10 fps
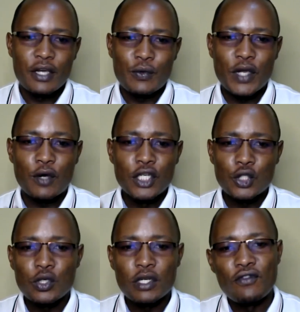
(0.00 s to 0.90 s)
We are going
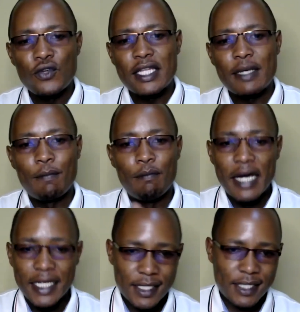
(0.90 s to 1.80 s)
to review the
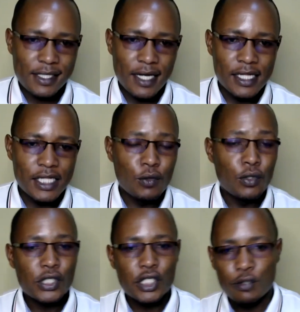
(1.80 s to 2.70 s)
best and the
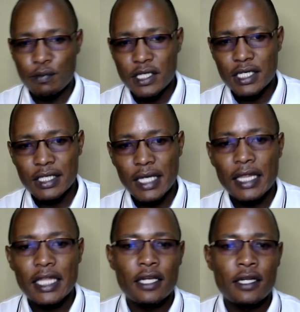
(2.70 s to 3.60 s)
worst speeches,
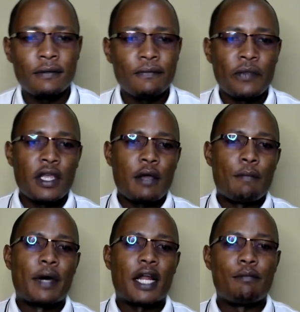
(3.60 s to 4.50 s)
and then,
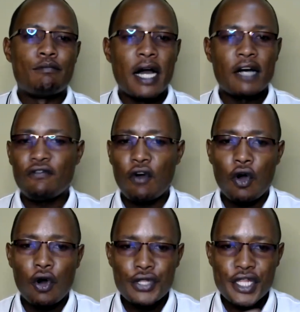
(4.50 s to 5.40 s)
but above
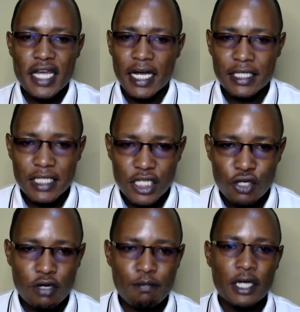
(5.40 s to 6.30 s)
all that
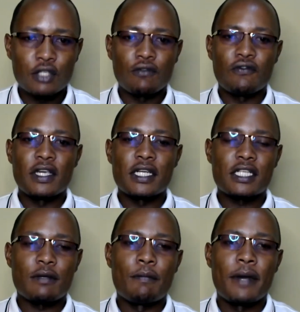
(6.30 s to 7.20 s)
theory part of
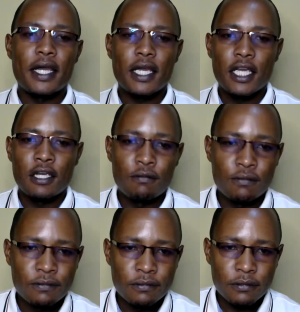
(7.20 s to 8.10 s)
it, my
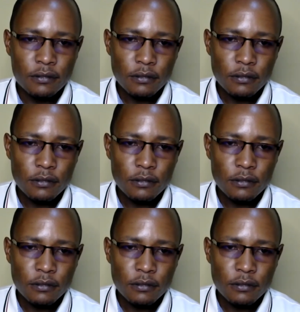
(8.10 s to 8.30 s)
aim